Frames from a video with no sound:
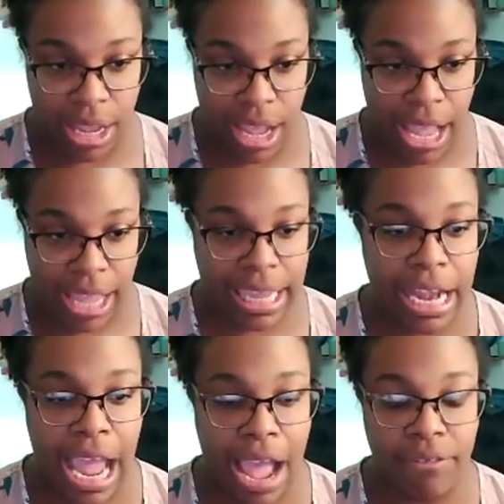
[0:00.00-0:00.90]
I
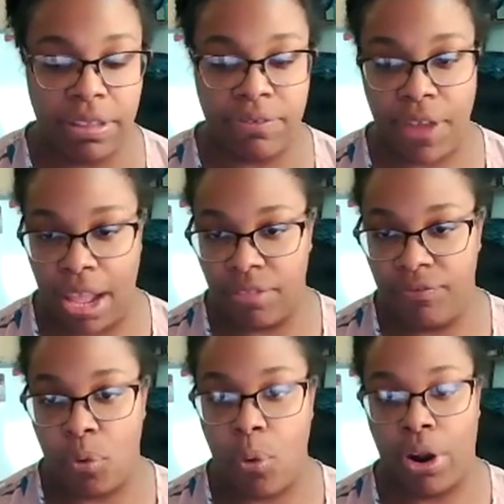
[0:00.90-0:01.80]
can't have the
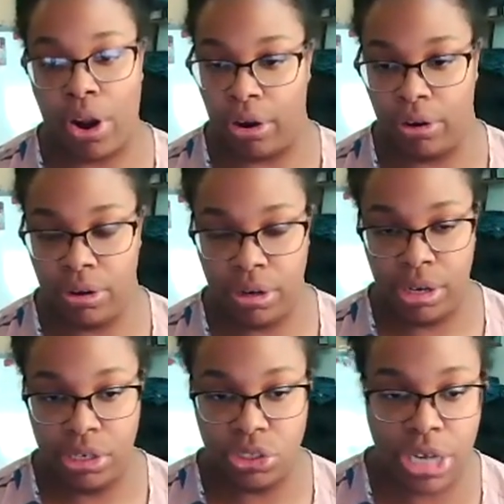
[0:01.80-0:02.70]
faith for her.
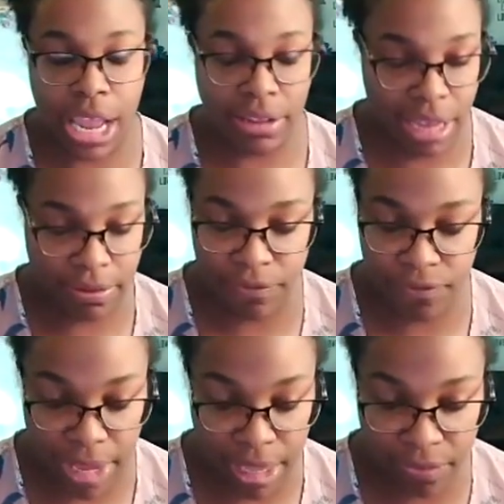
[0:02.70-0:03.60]
She has to have the
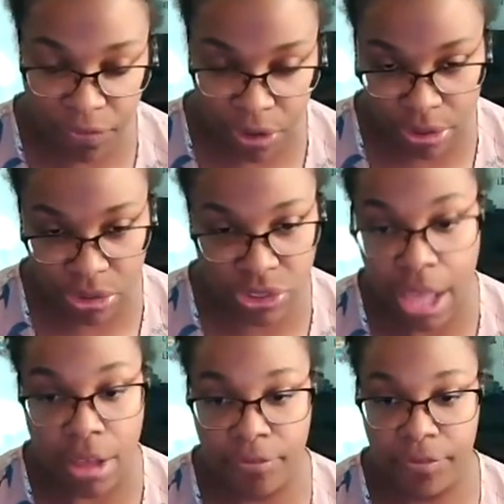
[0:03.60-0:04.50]
faith for
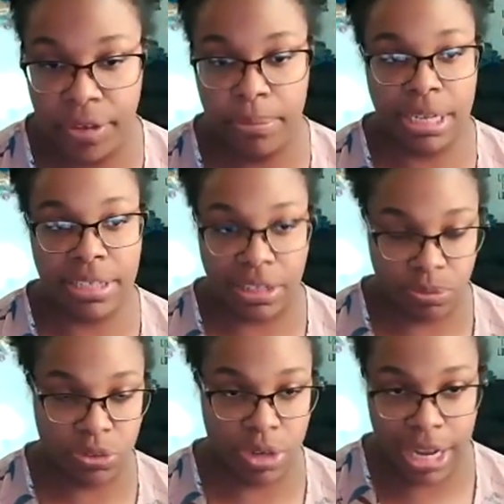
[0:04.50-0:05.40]
herself because
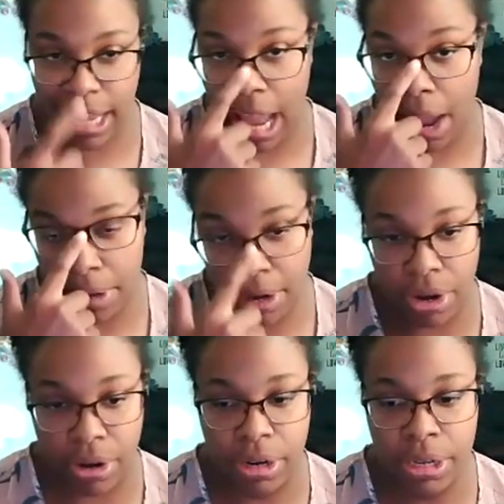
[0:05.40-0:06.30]
that's what's going to carry
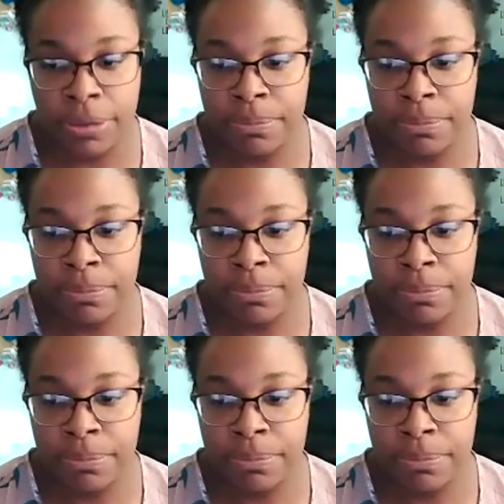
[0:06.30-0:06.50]
her.